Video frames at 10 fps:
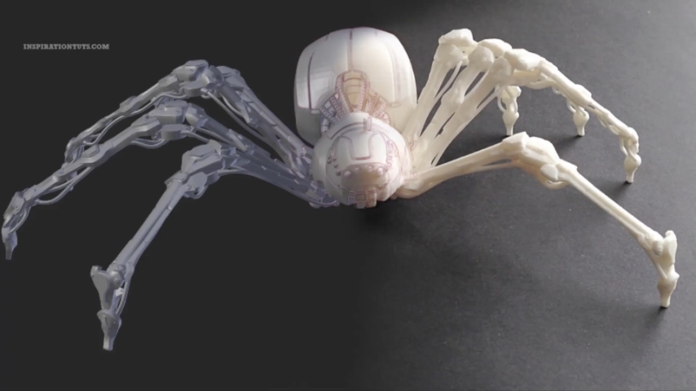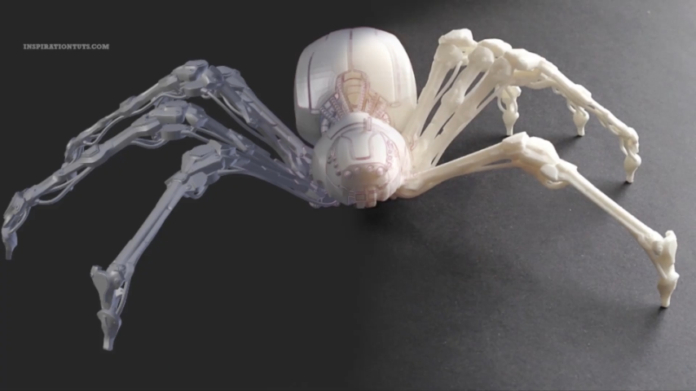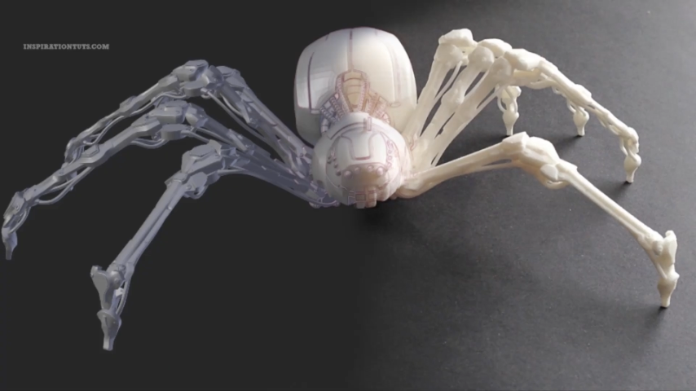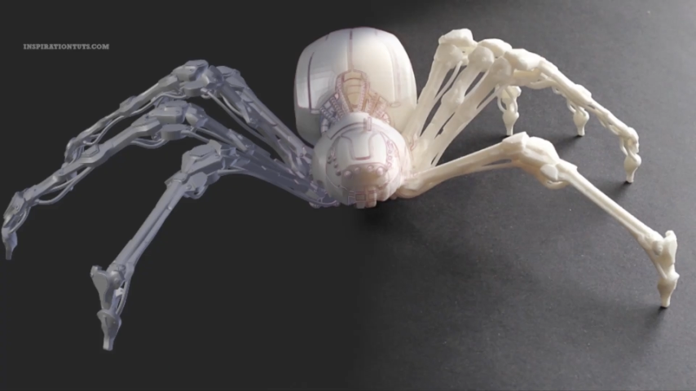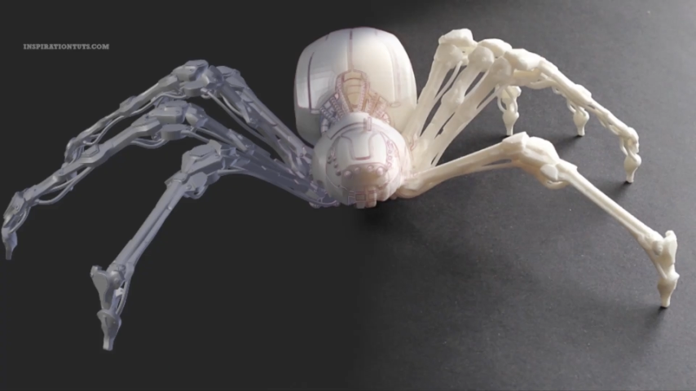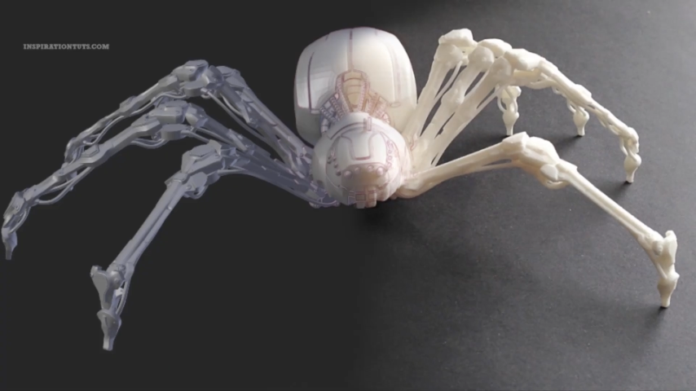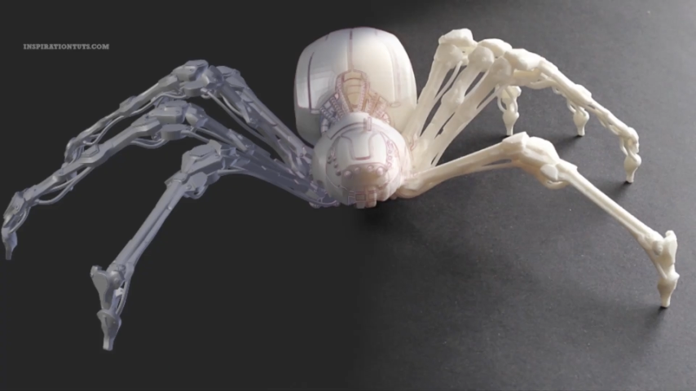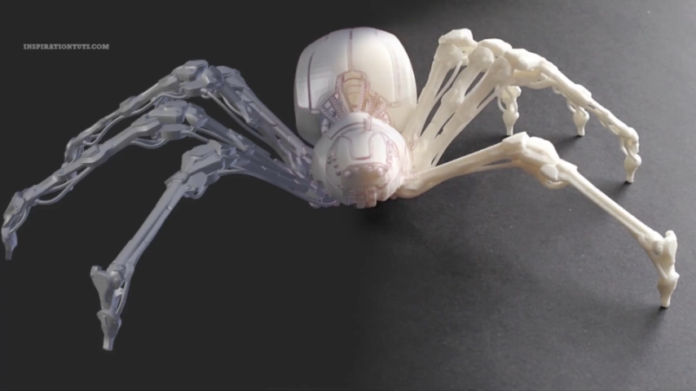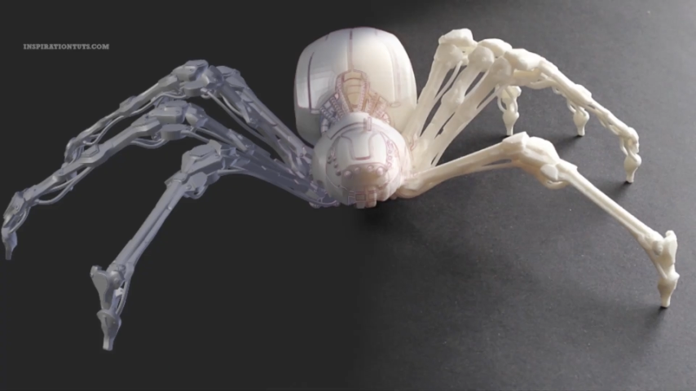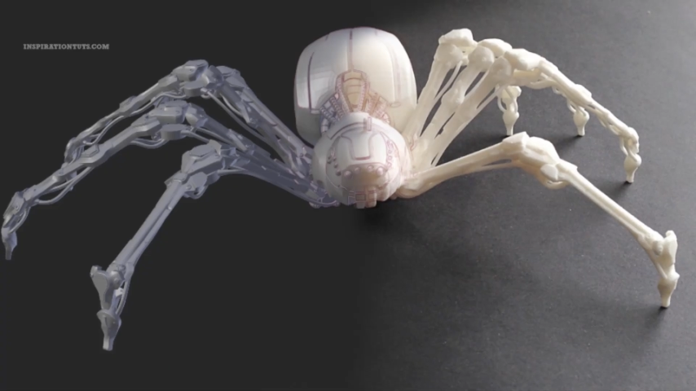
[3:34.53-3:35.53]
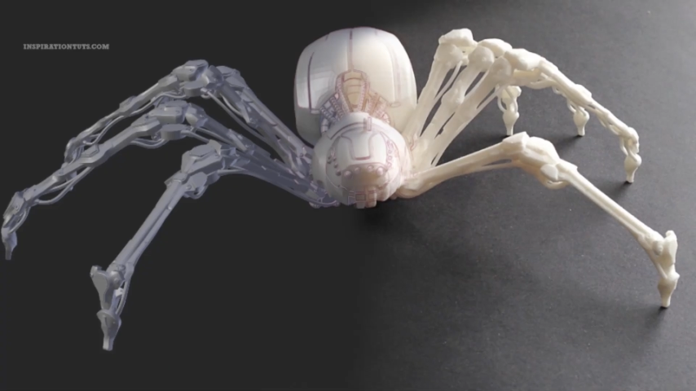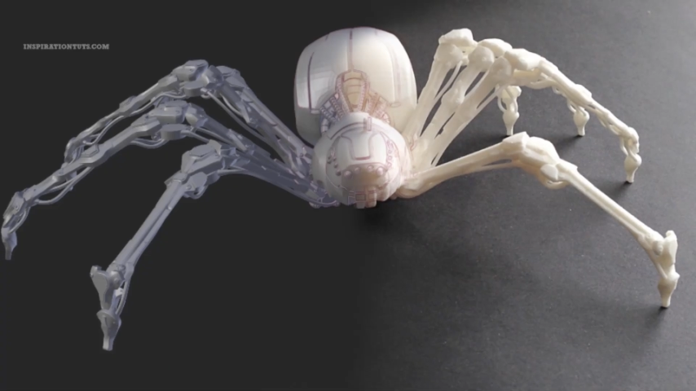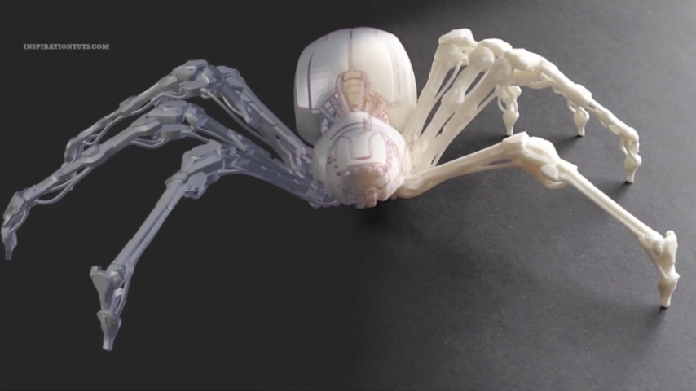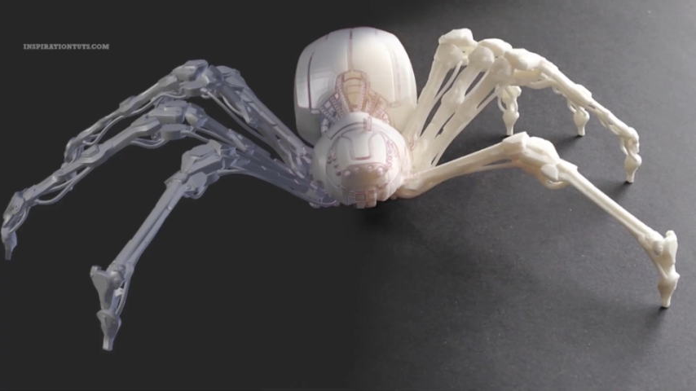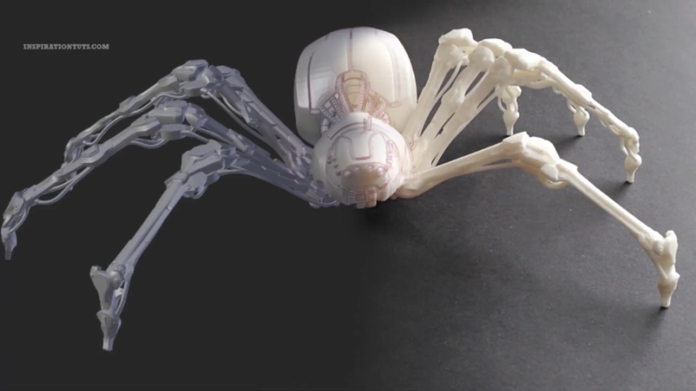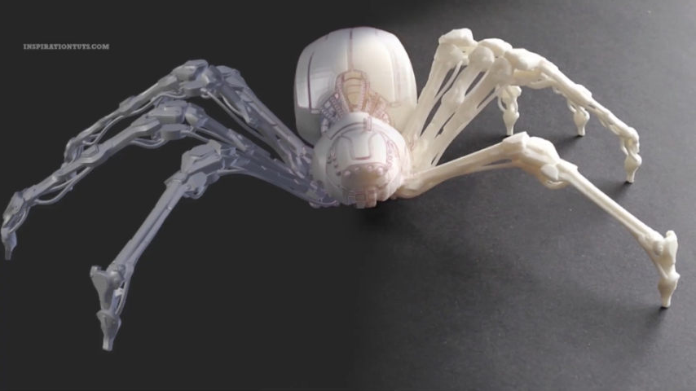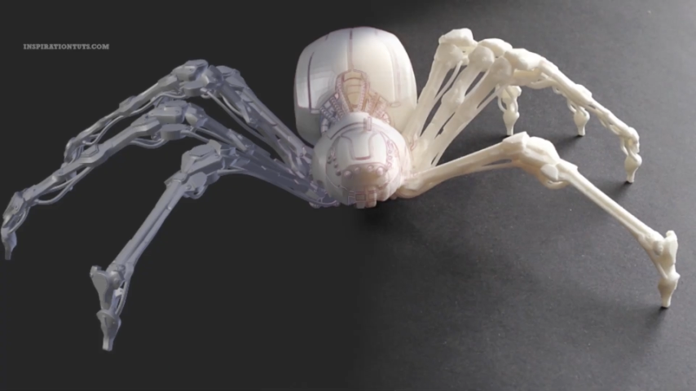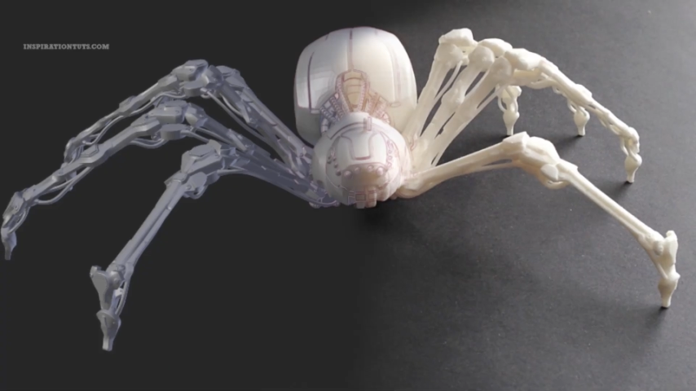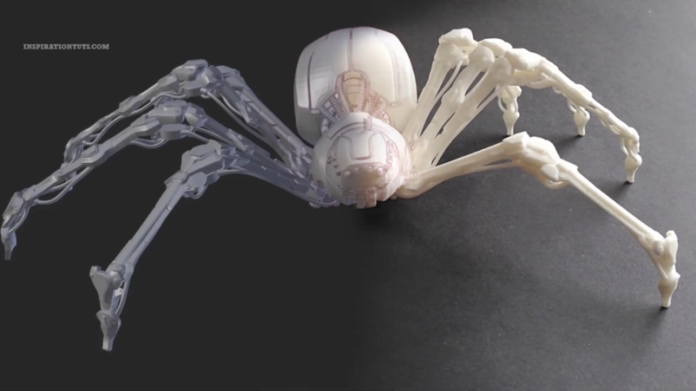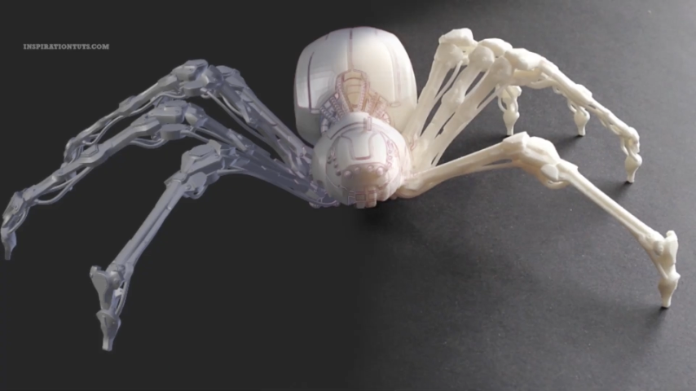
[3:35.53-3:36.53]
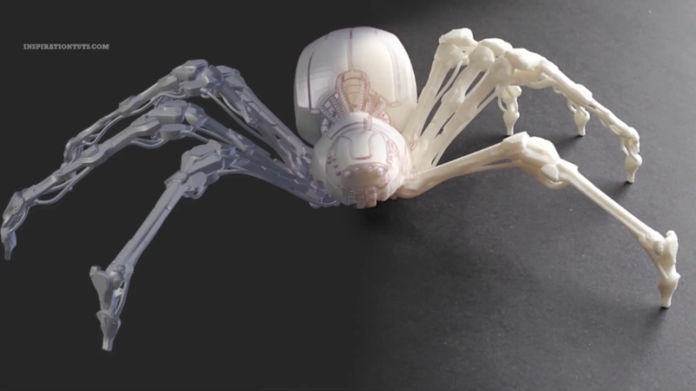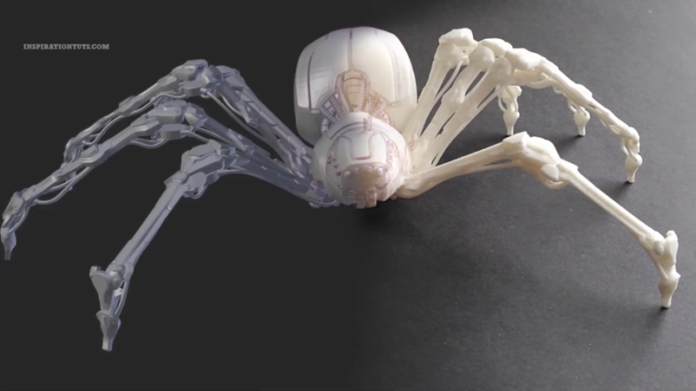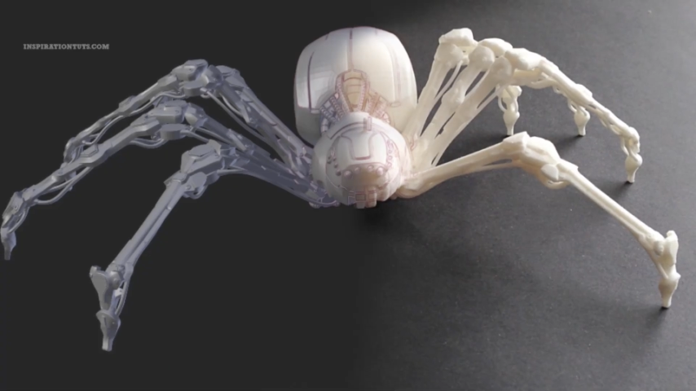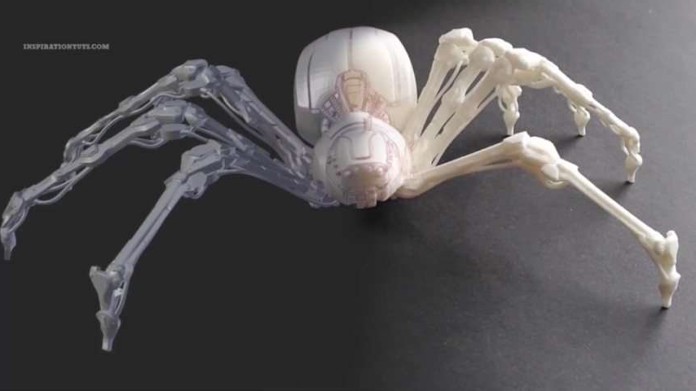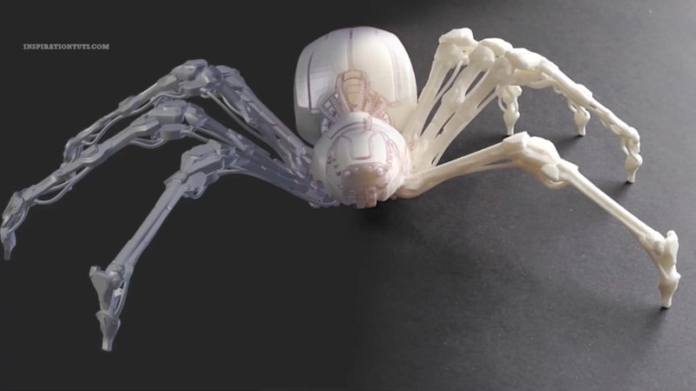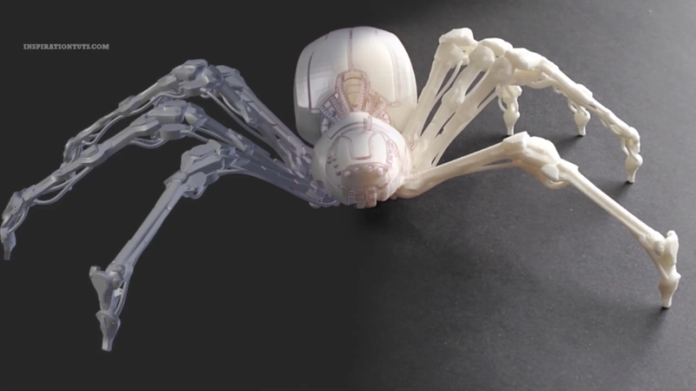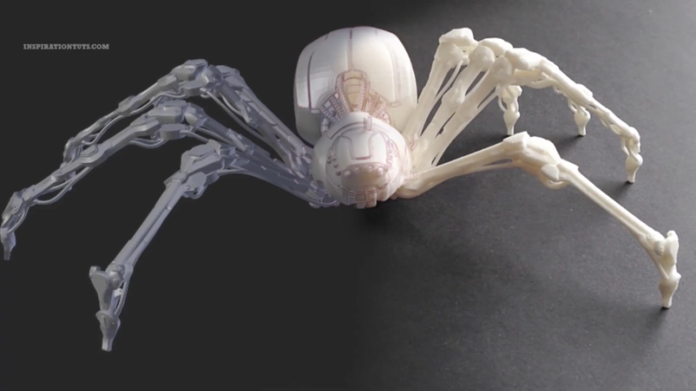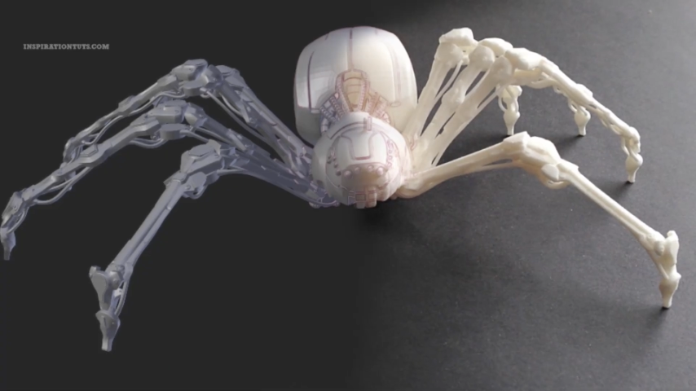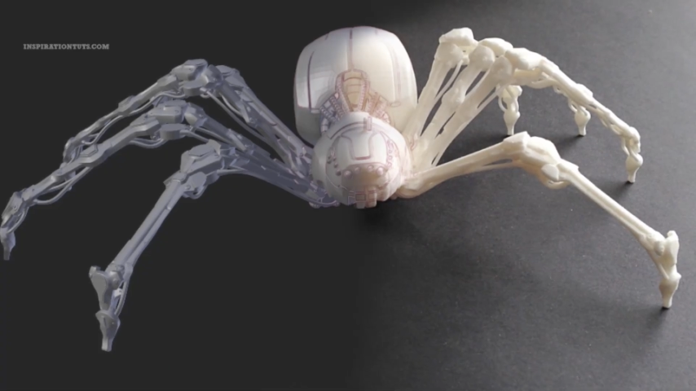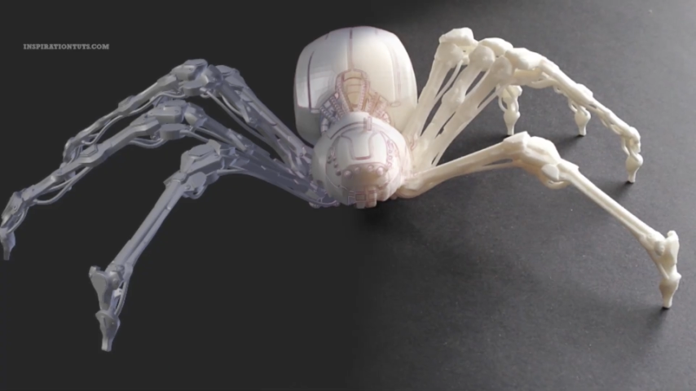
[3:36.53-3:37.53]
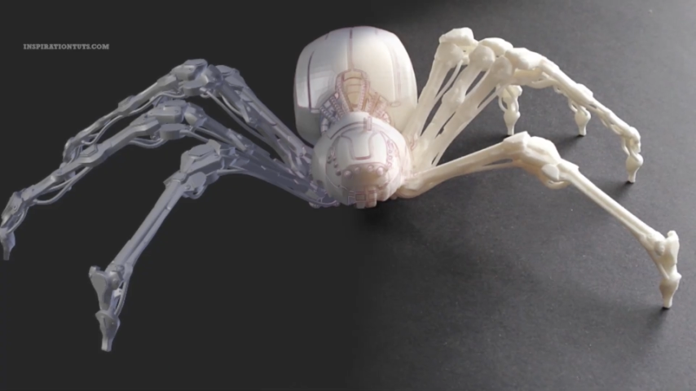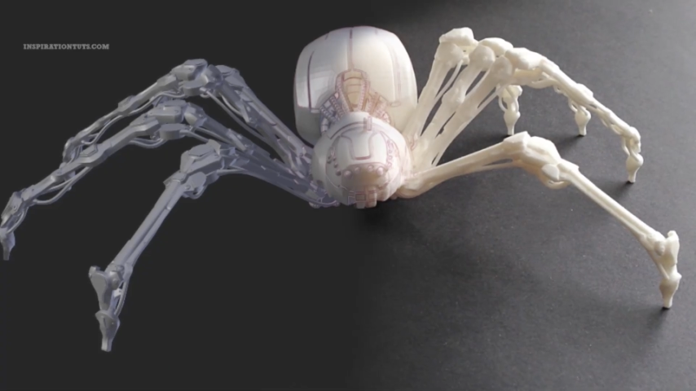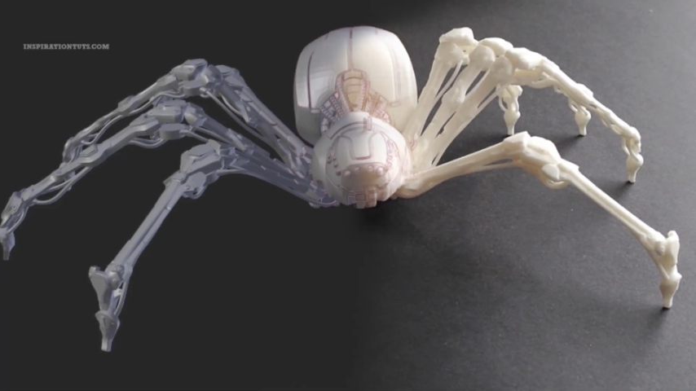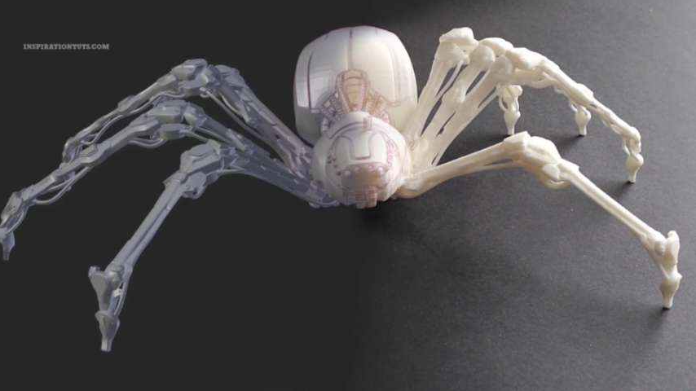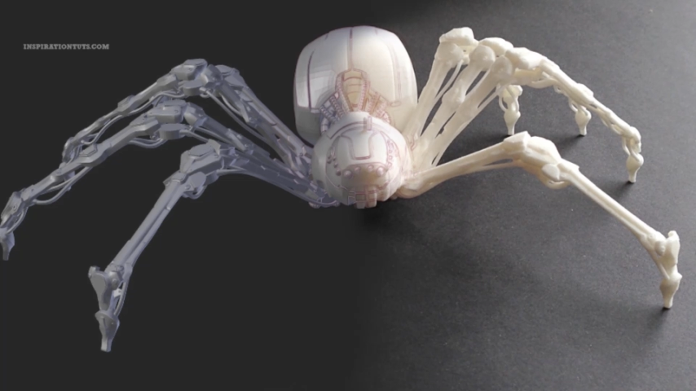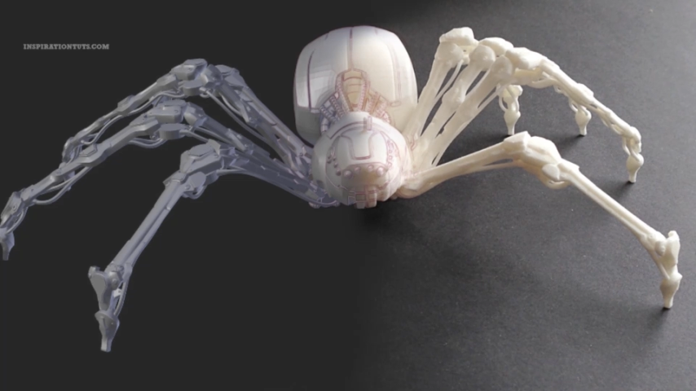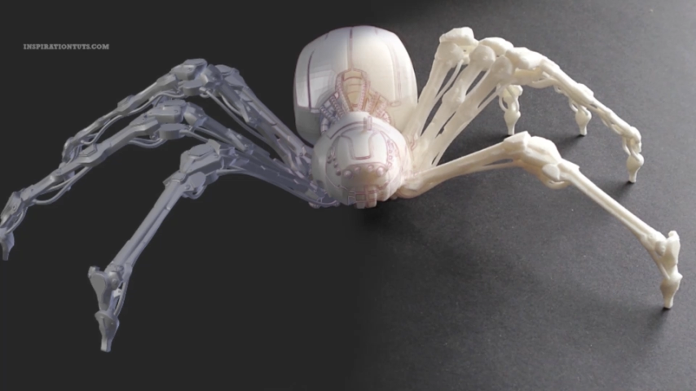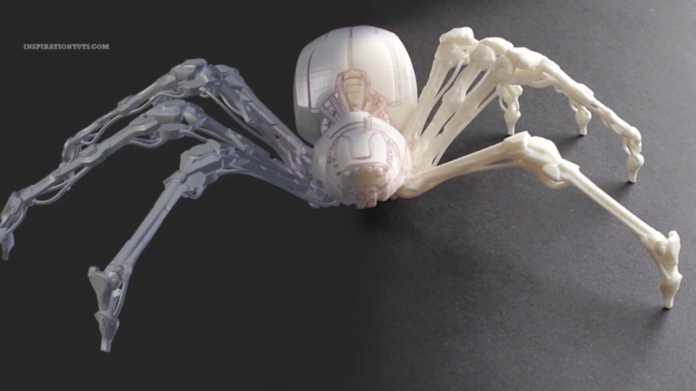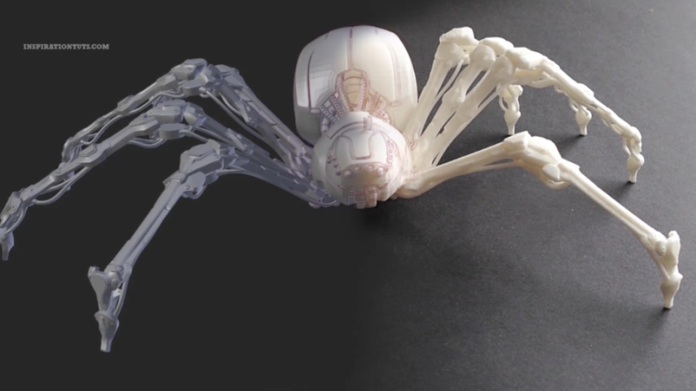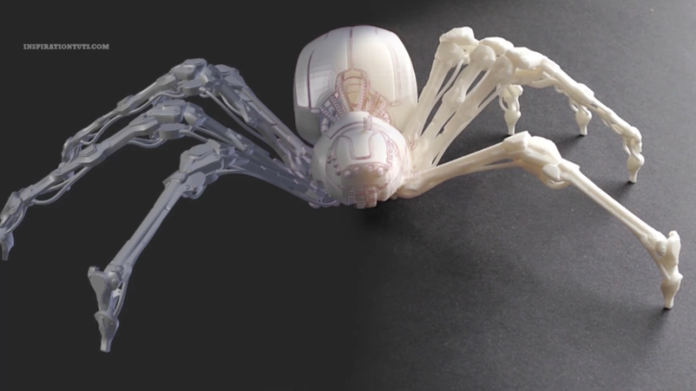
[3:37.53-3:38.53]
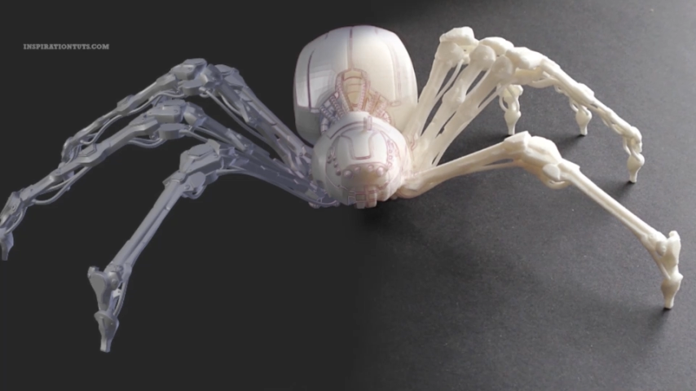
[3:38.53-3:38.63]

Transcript: (no speaker visible)